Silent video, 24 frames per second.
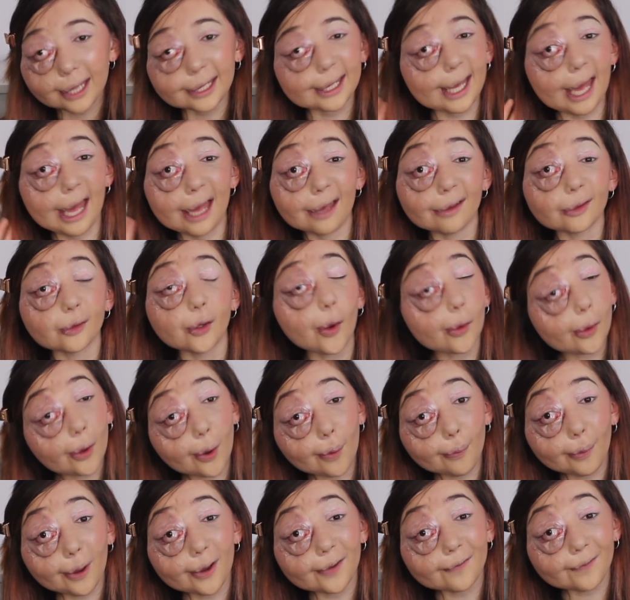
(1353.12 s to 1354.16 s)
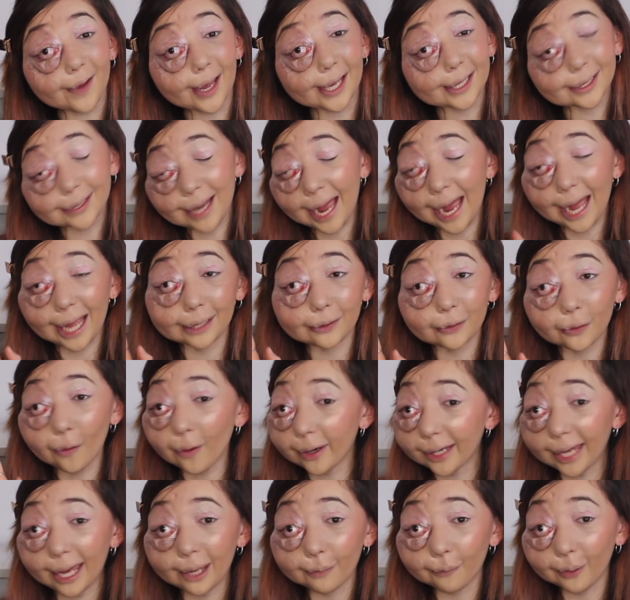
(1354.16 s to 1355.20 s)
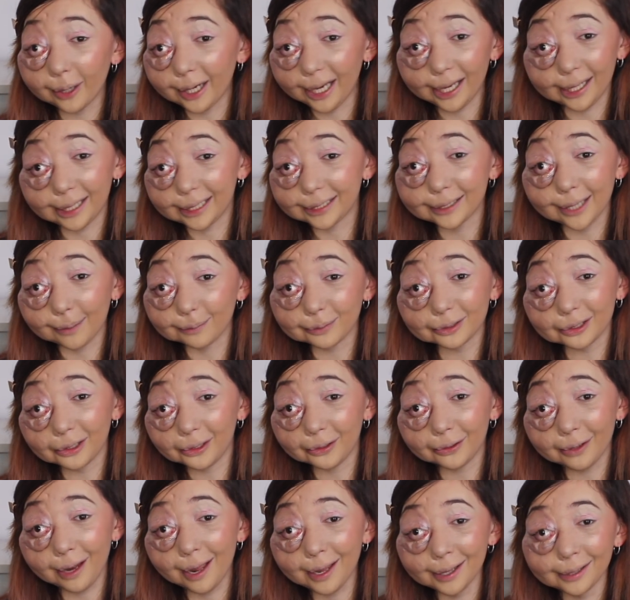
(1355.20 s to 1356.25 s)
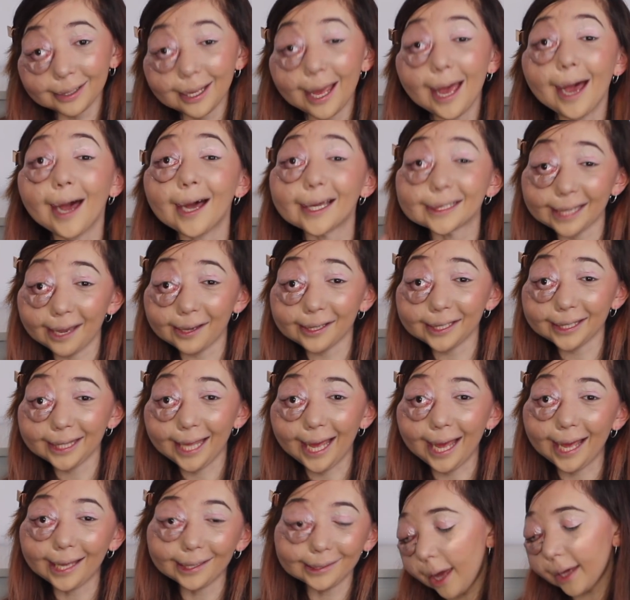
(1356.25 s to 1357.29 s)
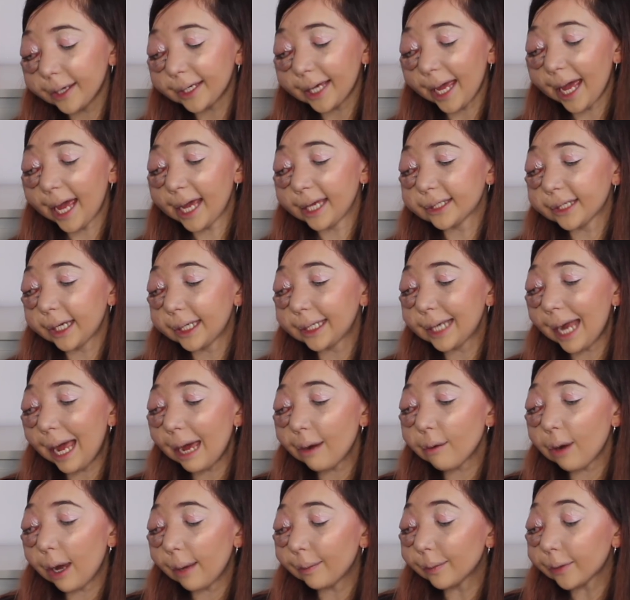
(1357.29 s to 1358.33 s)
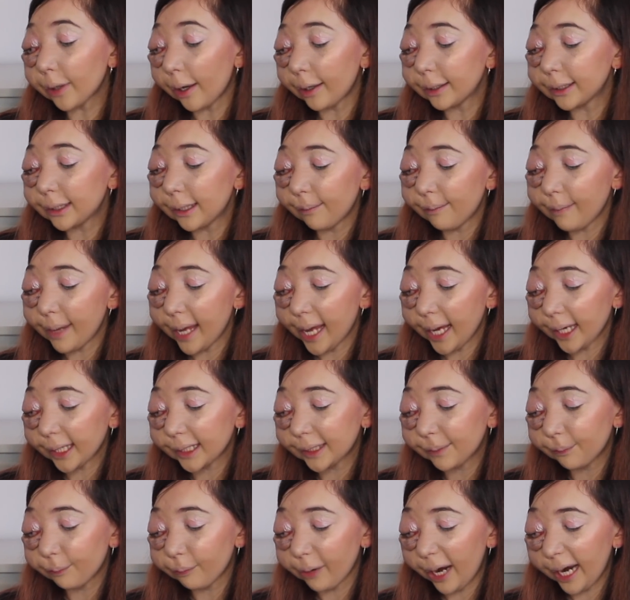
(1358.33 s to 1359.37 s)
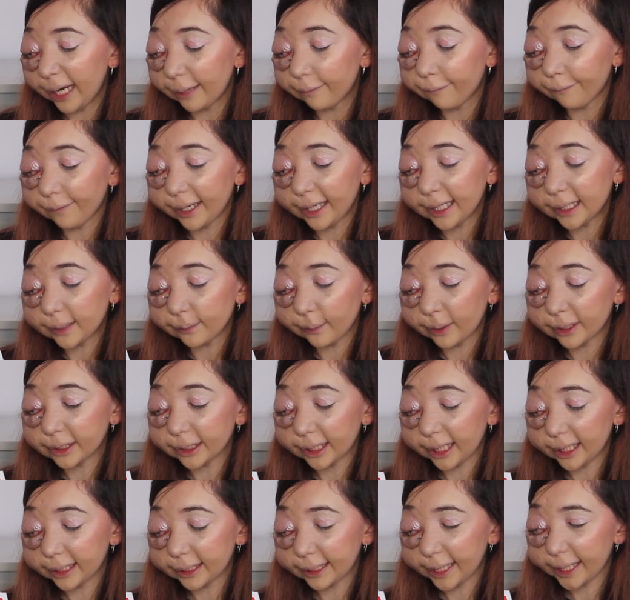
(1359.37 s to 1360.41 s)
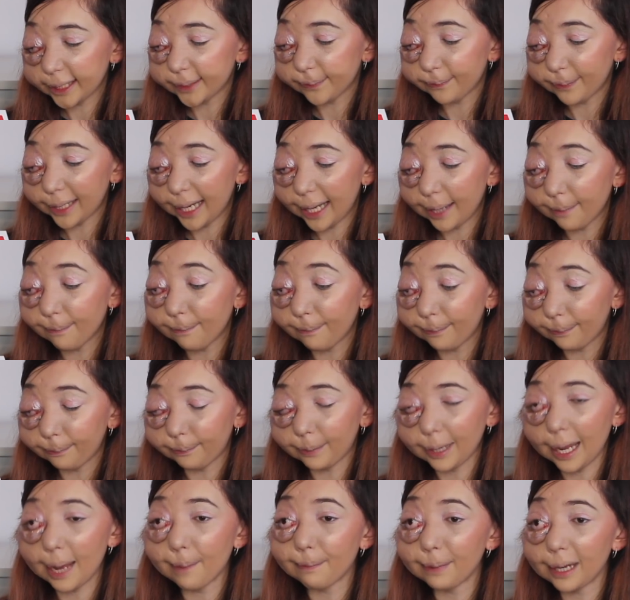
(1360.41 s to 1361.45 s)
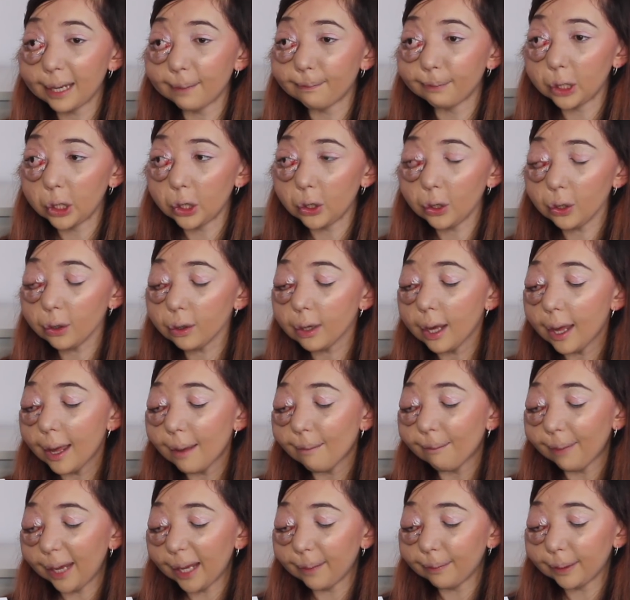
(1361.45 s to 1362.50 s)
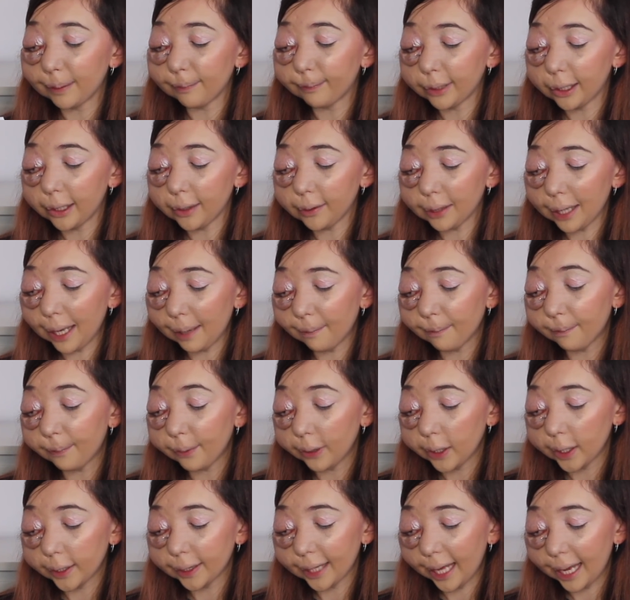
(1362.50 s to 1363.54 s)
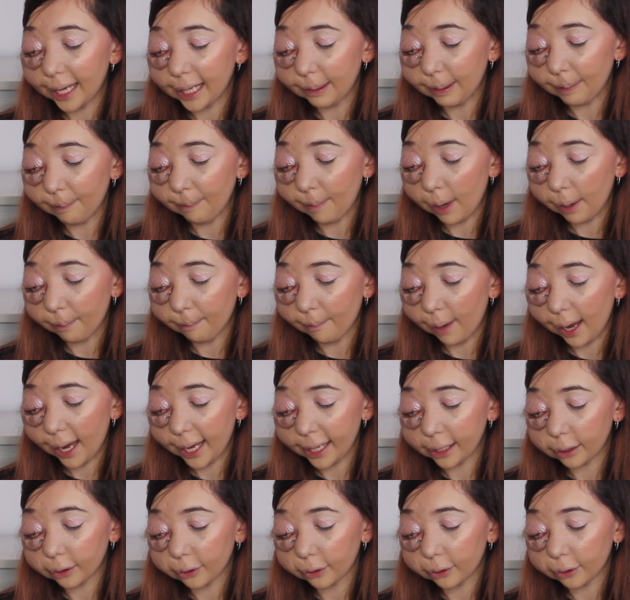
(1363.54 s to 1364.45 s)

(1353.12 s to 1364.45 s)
yeah, not got a boyfriend and not getting one anytime soon. I'll tell you that. Okay, so now I'm going to mix Brain Freeze, which is this Bleu baby blue, and put that in my